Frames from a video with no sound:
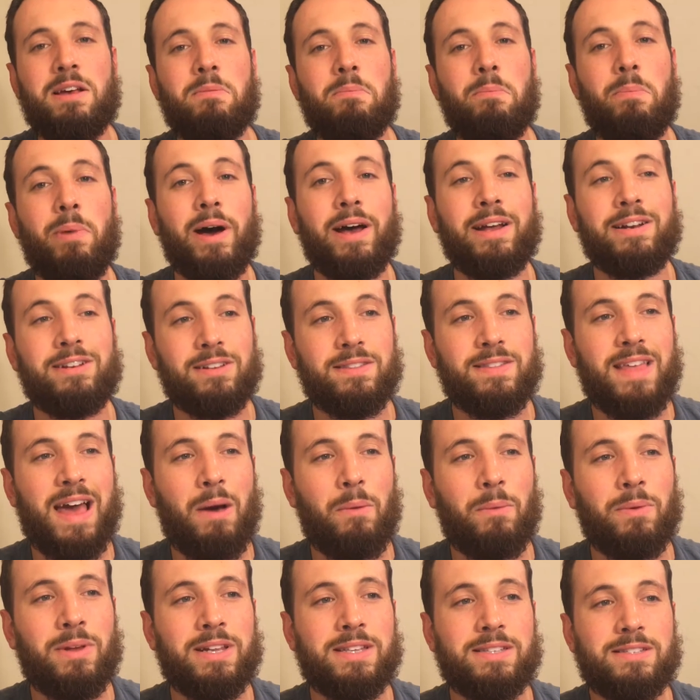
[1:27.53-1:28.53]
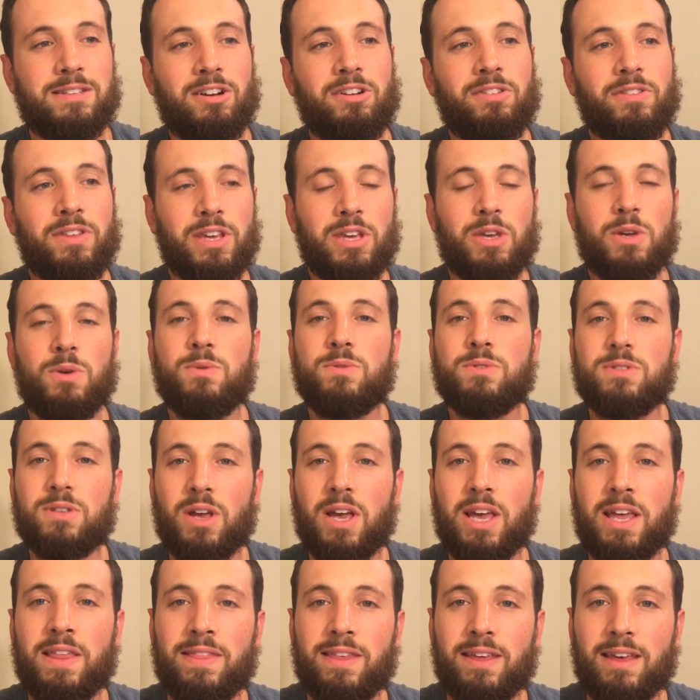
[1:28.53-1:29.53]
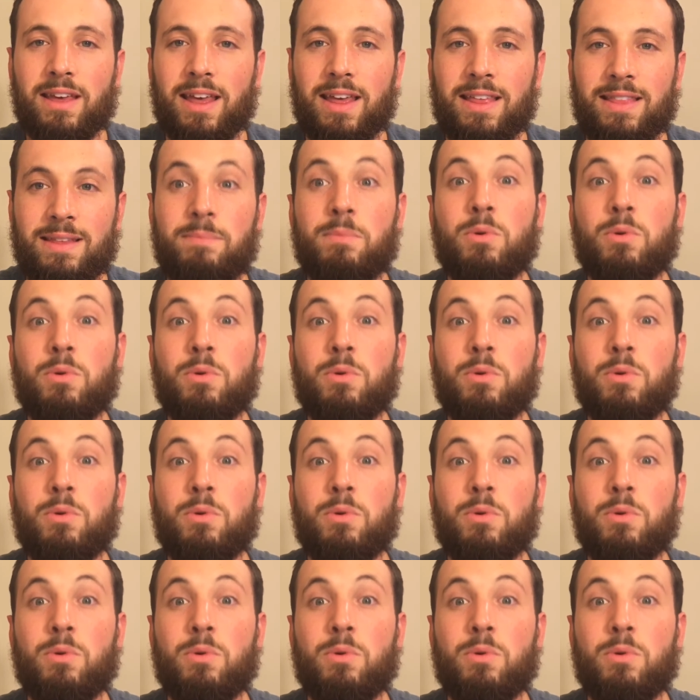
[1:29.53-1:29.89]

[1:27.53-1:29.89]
But that one is generally used in the